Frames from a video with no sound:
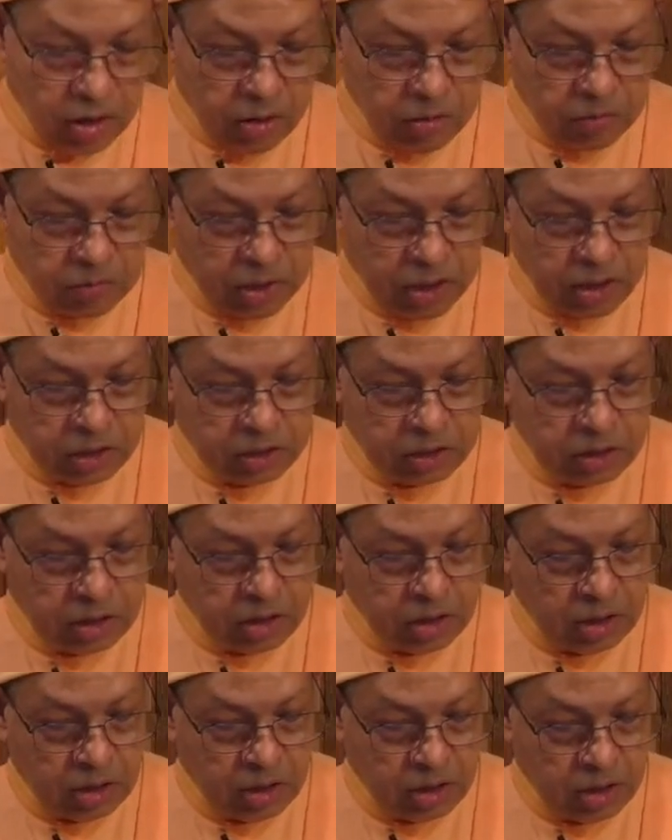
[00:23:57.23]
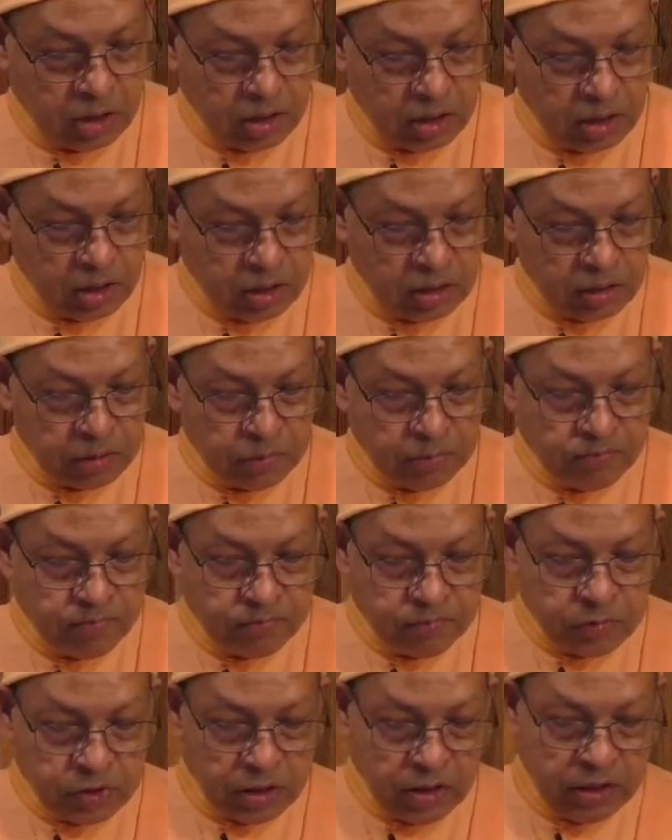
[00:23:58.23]
But
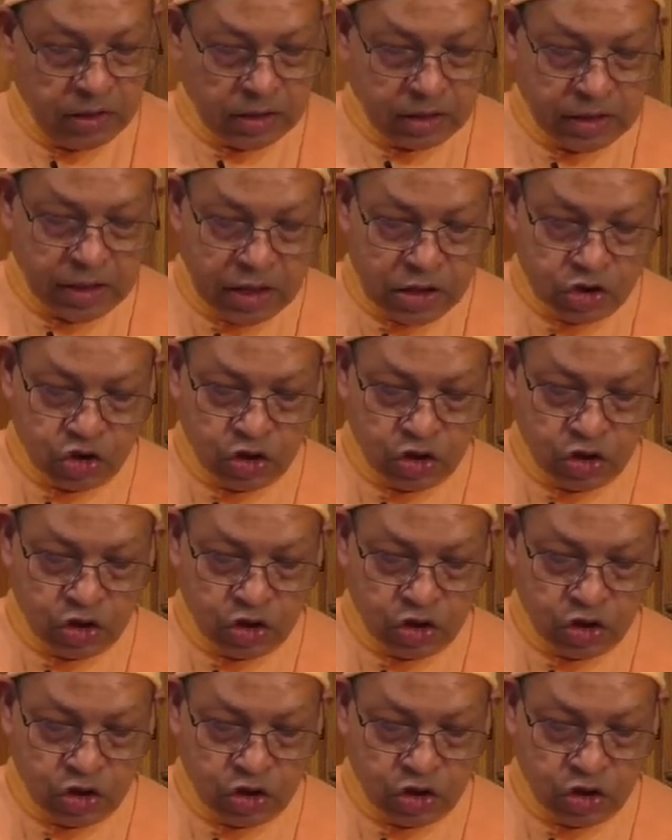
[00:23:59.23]
in the case